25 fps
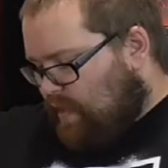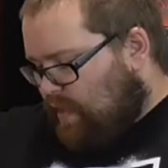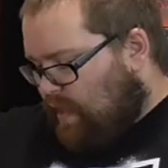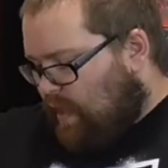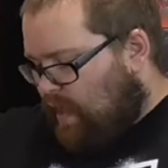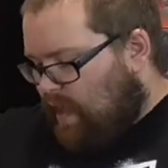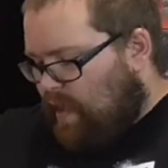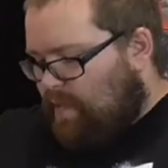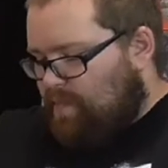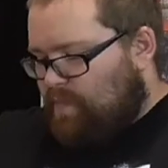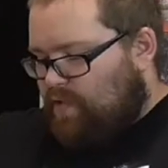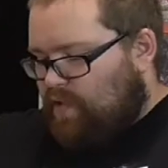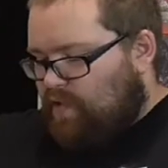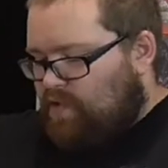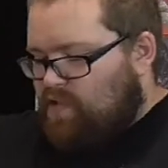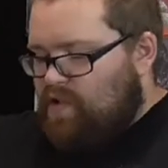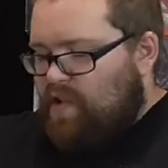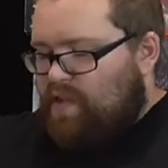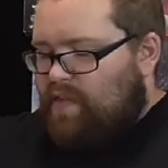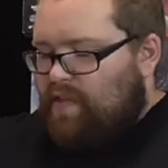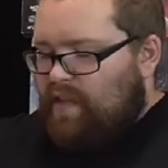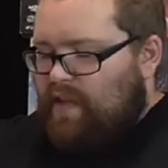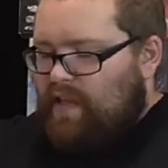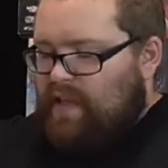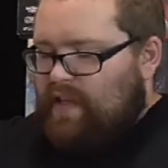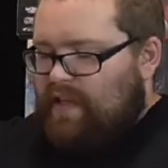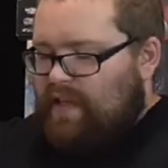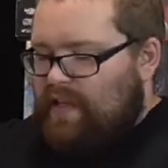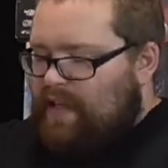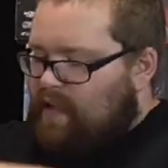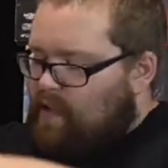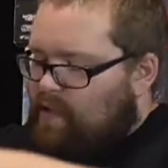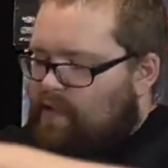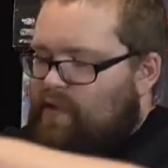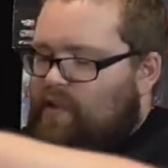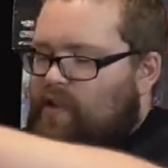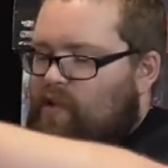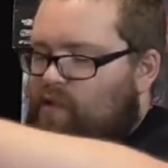There's nothing in
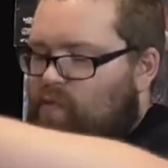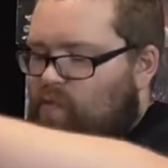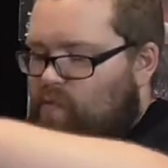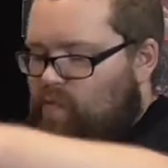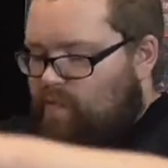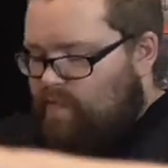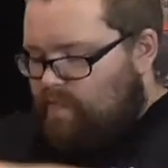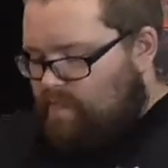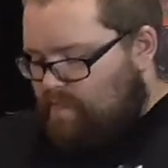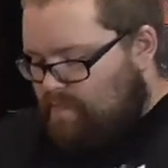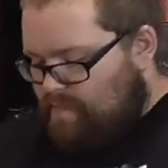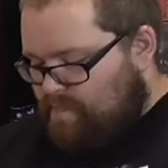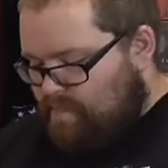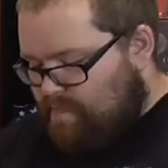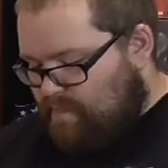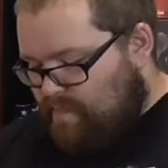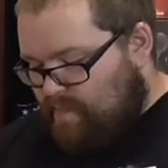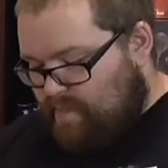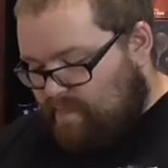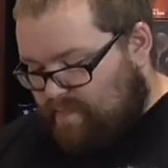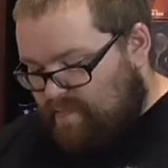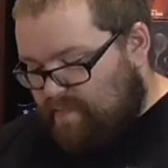here that you,